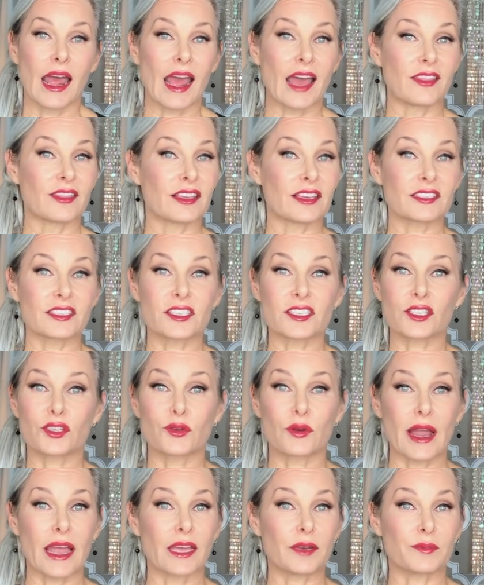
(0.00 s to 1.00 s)
And this is
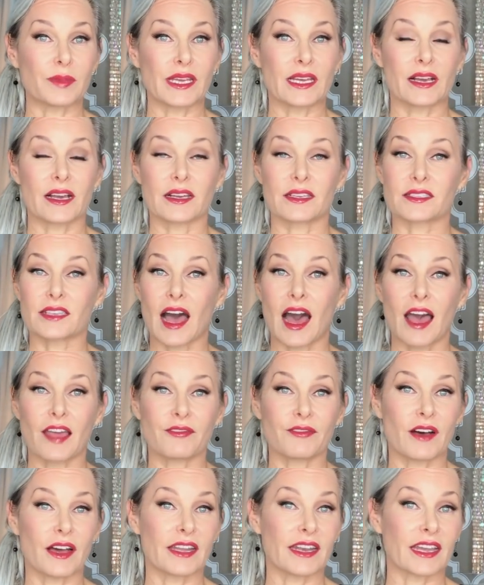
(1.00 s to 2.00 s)
great because I
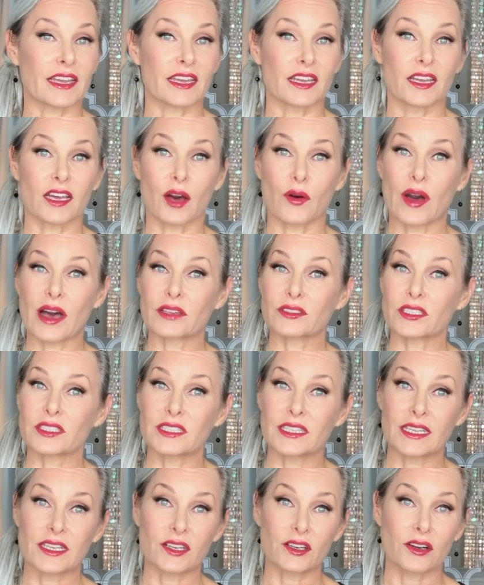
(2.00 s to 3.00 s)
find I can go out to
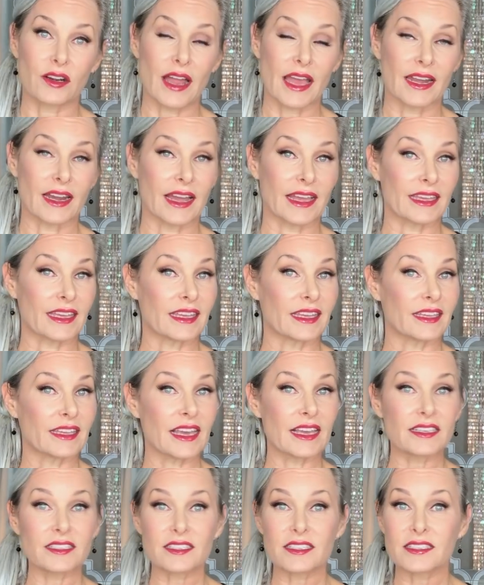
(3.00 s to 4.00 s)
dinner and I can
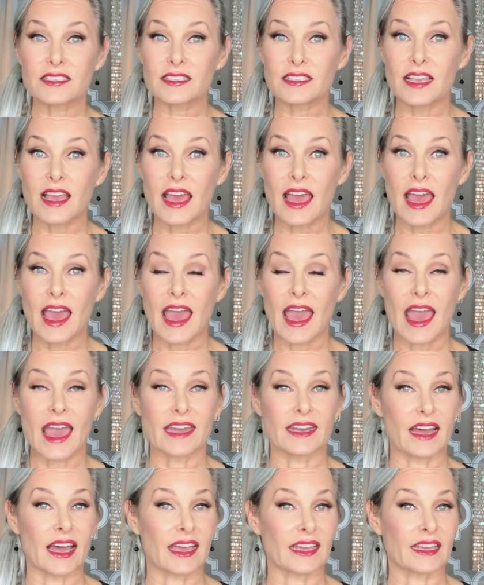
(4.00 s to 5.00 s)
kiss
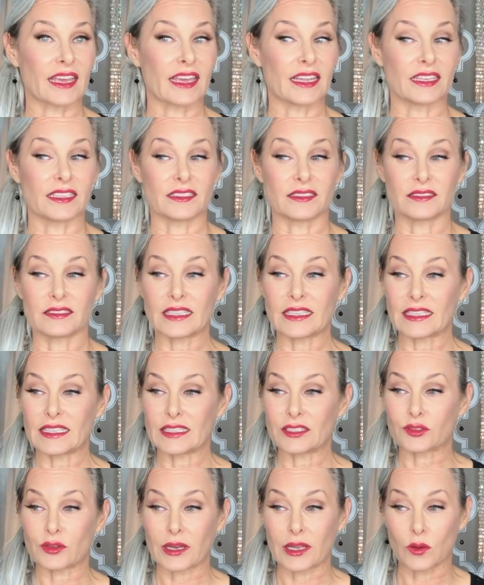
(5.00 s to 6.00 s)
and I can
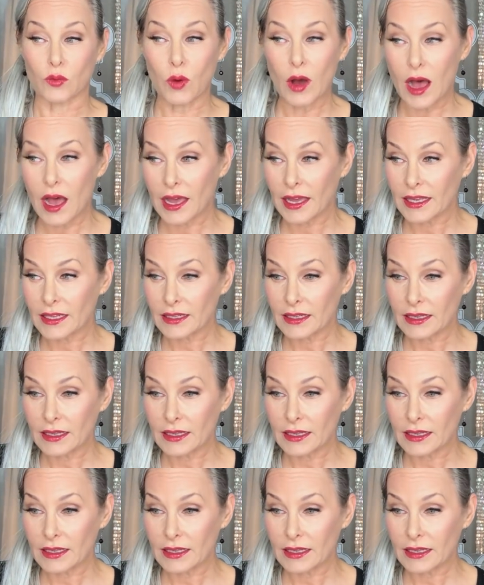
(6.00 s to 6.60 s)
drink wine.